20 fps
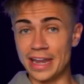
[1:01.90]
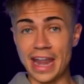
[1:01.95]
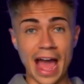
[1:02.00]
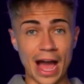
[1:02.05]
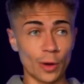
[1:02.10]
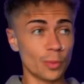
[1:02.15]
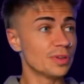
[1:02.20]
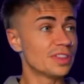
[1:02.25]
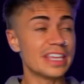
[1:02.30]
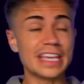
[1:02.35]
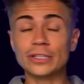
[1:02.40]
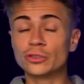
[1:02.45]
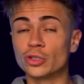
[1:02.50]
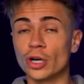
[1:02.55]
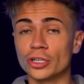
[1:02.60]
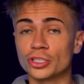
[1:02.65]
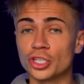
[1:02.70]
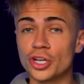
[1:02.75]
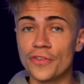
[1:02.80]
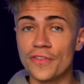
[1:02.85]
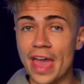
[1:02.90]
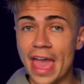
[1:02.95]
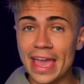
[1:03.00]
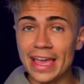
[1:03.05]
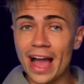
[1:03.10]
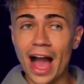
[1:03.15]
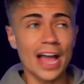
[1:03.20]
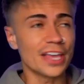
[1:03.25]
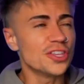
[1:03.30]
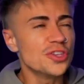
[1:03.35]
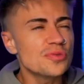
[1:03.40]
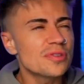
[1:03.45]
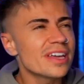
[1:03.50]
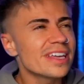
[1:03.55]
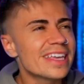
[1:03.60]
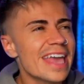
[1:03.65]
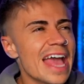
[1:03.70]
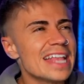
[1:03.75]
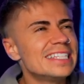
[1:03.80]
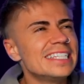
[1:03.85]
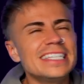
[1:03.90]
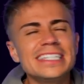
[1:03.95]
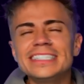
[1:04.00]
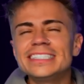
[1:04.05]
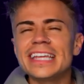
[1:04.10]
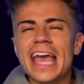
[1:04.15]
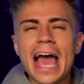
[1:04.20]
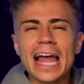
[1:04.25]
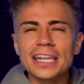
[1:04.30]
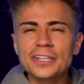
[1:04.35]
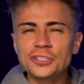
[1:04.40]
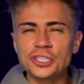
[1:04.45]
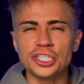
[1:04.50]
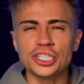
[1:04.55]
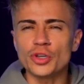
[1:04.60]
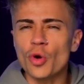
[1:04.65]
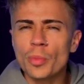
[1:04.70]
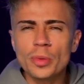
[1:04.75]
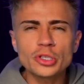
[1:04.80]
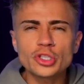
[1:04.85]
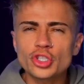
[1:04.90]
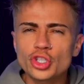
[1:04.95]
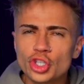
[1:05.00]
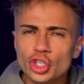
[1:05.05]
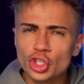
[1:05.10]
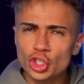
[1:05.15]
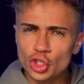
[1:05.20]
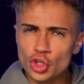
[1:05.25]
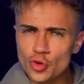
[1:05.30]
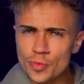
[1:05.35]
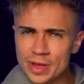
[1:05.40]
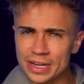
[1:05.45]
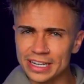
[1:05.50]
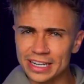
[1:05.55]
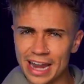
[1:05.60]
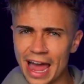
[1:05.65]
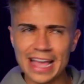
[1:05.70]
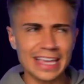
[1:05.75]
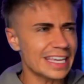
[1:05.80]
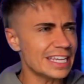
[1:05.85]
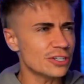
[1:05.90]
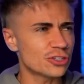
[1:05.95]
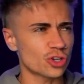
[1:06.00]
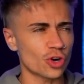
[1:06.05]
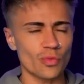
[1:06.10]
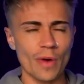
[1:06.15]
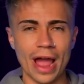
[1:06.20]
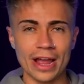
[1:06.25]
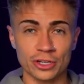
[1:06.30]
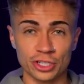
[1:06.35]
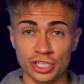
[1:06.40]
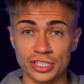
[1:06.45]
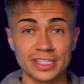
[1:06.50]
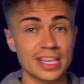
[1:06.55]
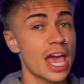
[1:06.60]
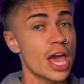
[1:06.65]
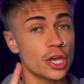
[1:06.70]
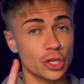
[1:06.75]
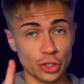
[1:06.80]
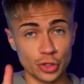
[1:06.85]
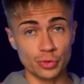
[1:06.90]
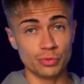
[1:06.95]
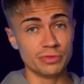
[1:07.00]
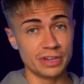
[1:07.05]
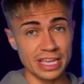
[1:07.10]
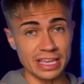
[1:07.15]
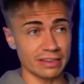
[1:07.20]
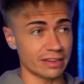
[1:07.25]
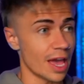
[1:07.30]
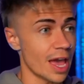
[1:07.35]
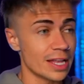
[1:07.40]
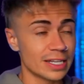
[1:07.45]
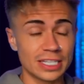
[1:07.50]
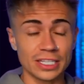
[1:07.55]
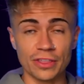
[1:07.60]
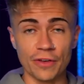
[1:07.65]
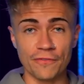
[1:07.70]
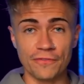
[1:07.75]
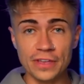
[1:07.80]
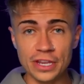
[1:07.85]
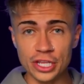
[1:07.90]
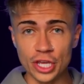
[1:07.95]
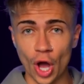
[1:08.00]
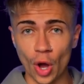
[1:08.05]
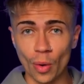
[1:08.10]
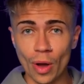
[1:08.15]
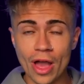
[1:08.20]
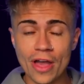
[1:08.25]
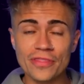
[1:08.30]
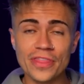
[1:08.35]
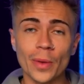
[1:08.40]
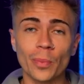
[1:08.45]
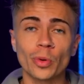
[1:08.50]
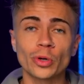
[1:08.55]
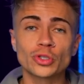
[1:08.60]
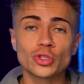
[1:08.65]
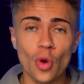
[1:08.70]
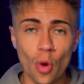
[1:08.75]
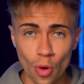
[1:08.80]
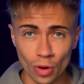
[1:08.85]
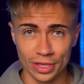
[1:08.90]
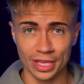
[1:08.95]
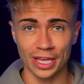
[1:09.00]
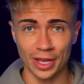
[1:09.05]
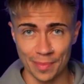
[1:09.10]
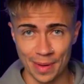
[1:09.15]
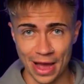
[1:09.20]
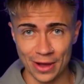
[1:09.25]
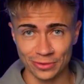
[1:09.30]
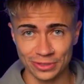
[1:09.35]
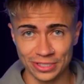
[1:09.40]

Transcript: now, with the introduction of AI, you can get intelligent, almost human-like interactions unique to the video that we're talking about,